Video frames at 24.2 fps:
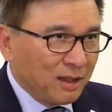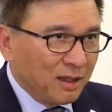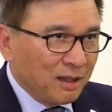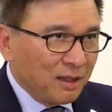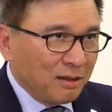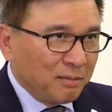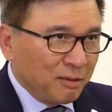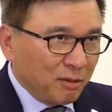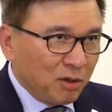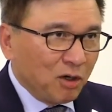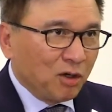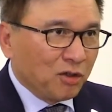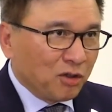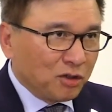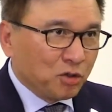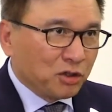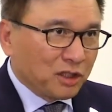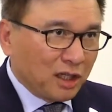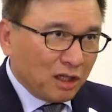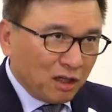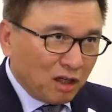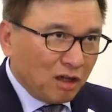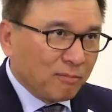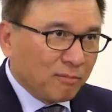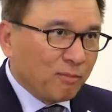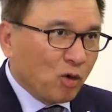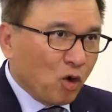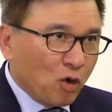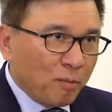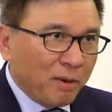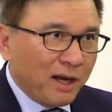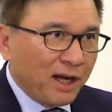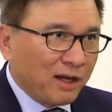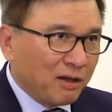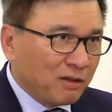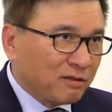People in Hong Kong using a lot of
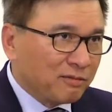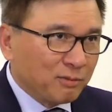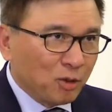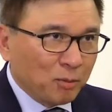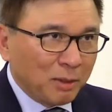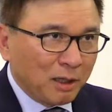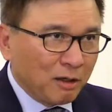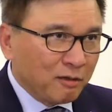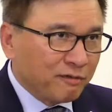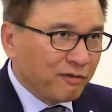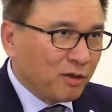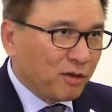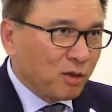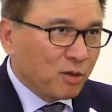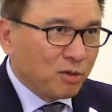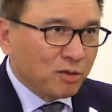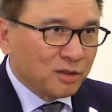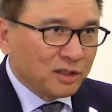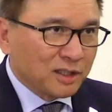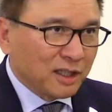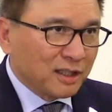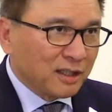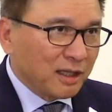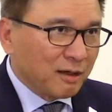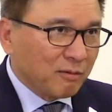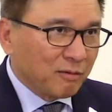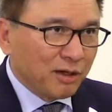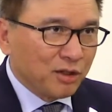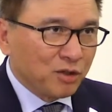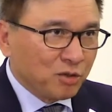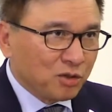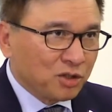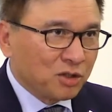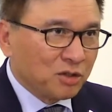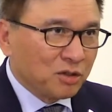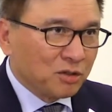mobile mobile phones and are very
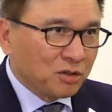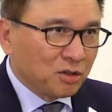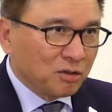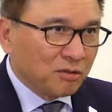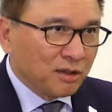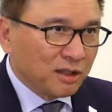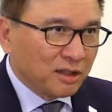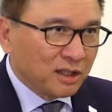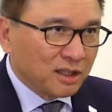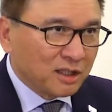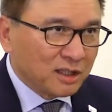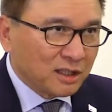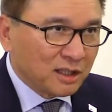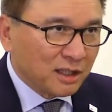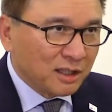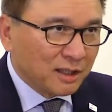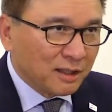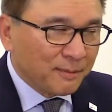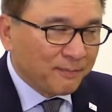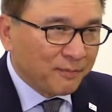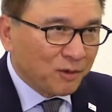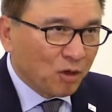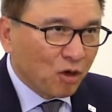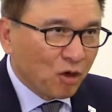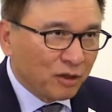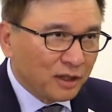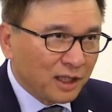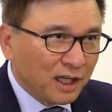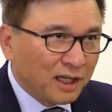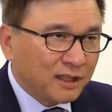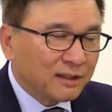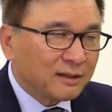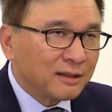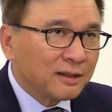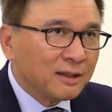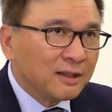used to doing this uh,
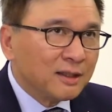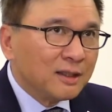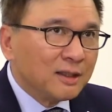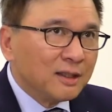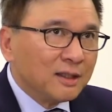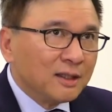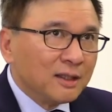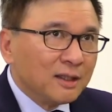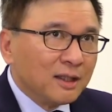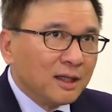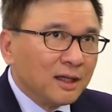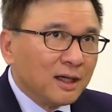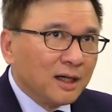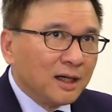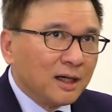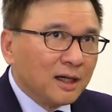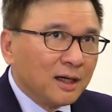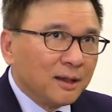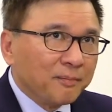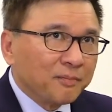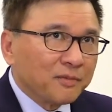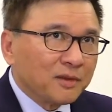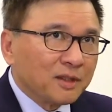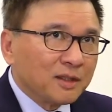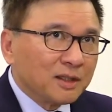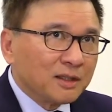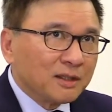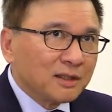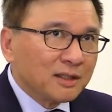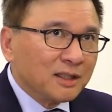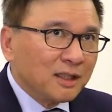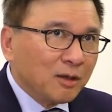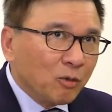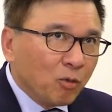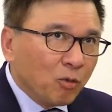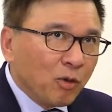online. Um,
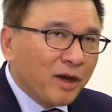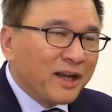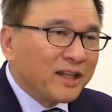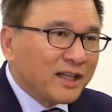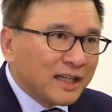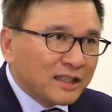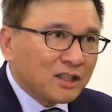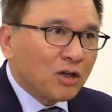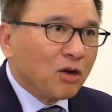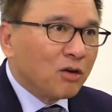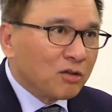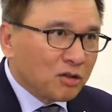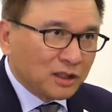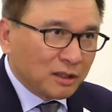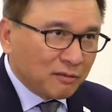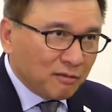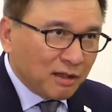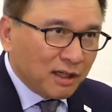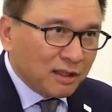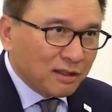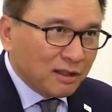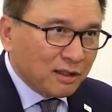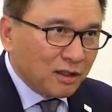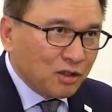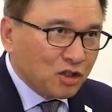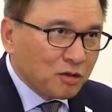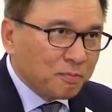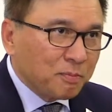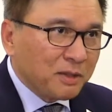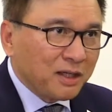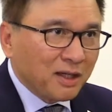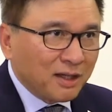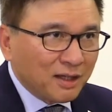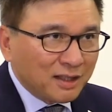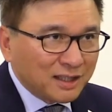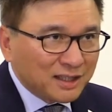in a way, that's Hong Kong's advantage.
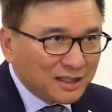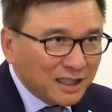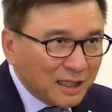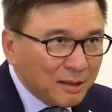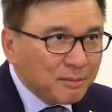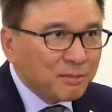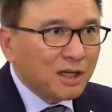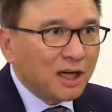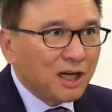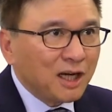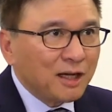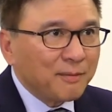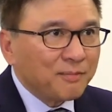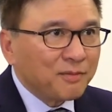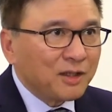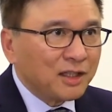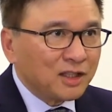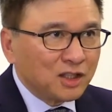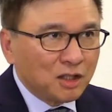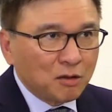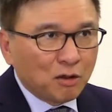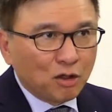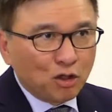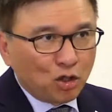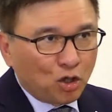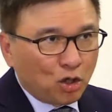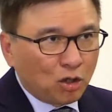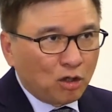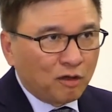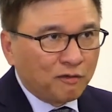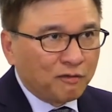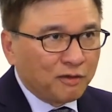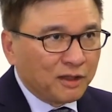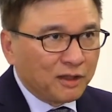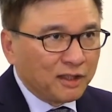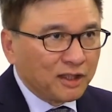But at the same time, there's still a lot
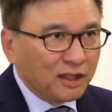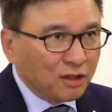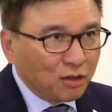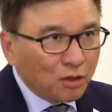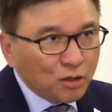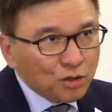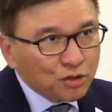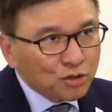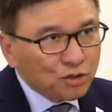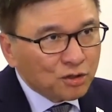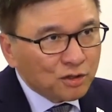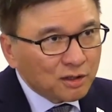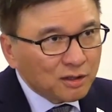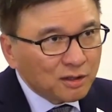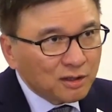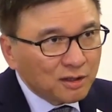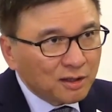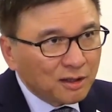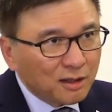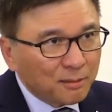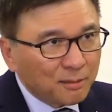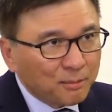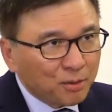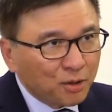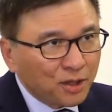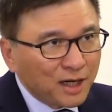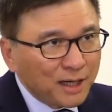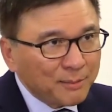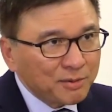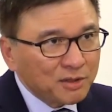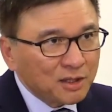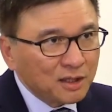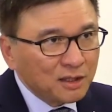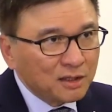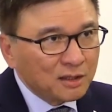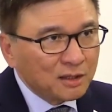of uh, inertia,
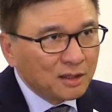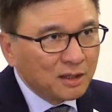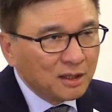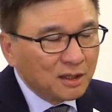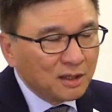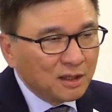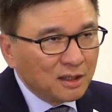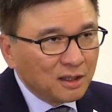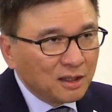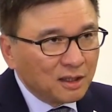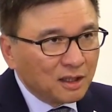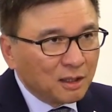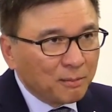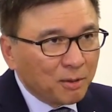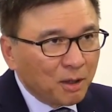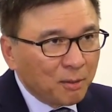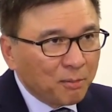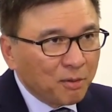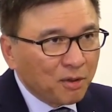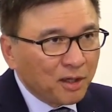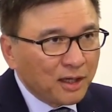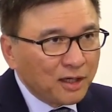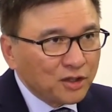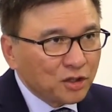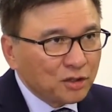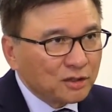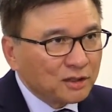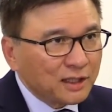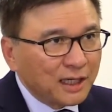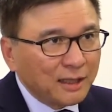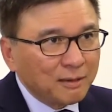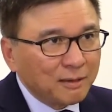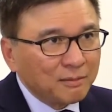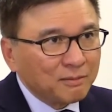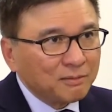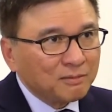perhaps in in the population
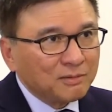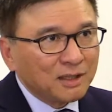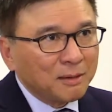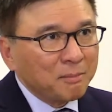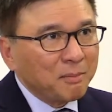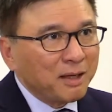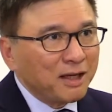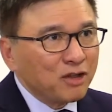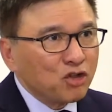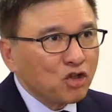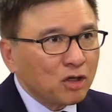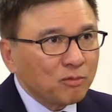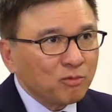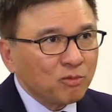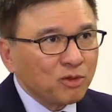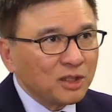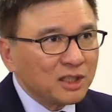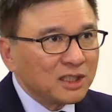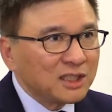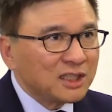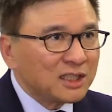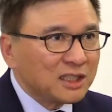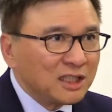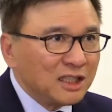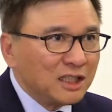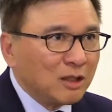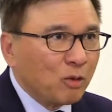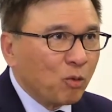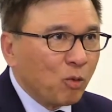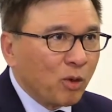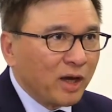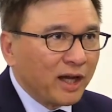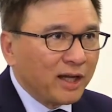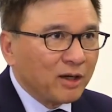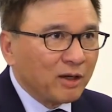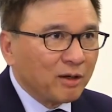that that may not really see the
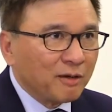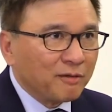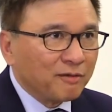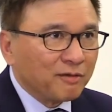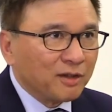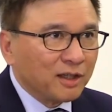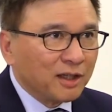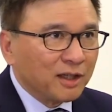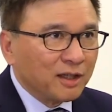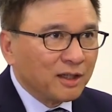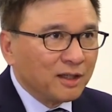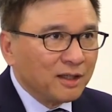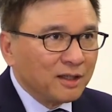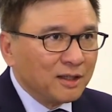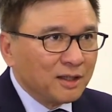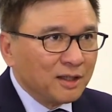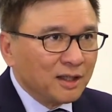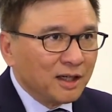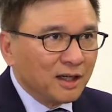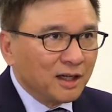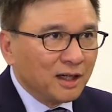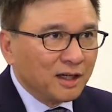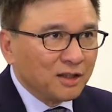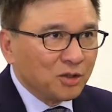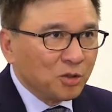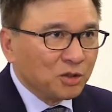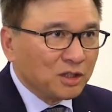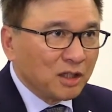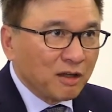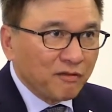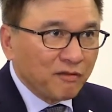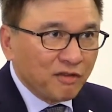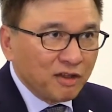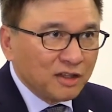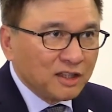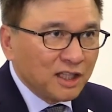way of uh, uh,
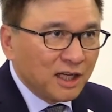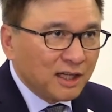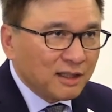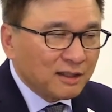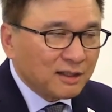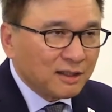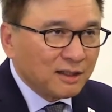using fintech.